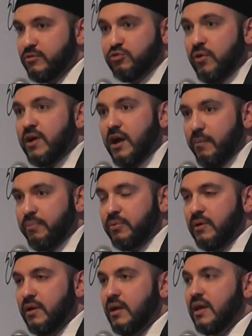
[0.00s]
Straight
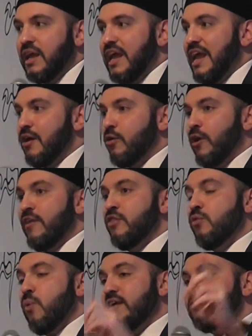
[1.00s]
up.
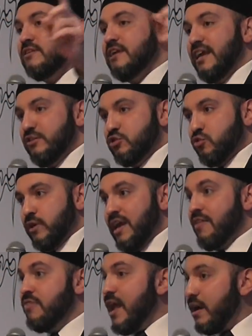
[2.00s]
In the Western
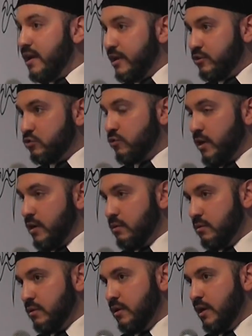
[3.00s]
history, in their
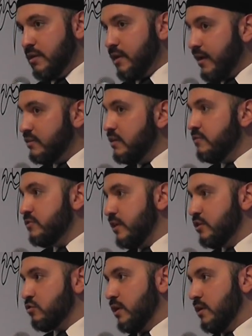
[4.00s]
history, in 19th
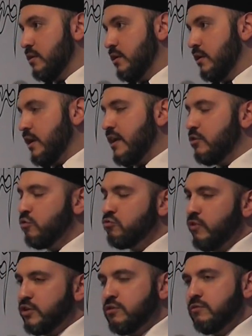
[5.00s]
century, a guy
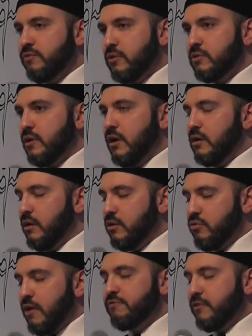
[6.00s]
called Richard
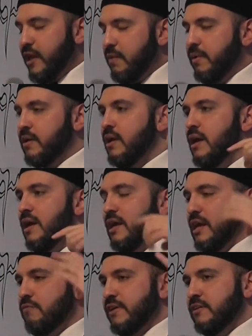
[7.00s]
Krafft von Ebing,
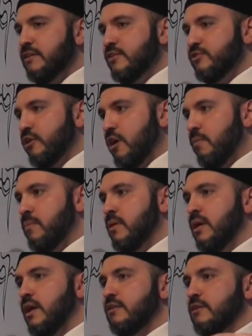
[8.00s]
he invented this
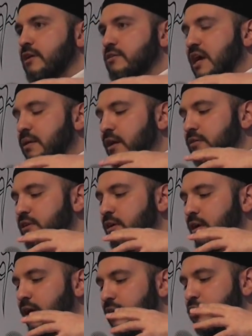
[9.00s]
term
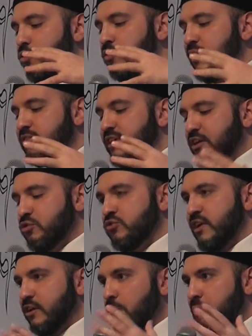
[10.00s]
and he called it sexual
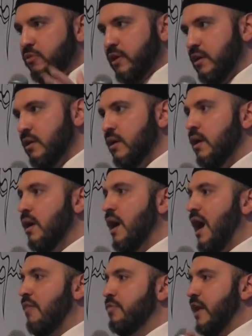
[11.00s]
psychopathy,
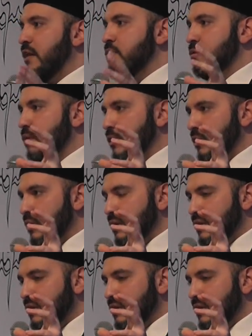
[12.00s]
and then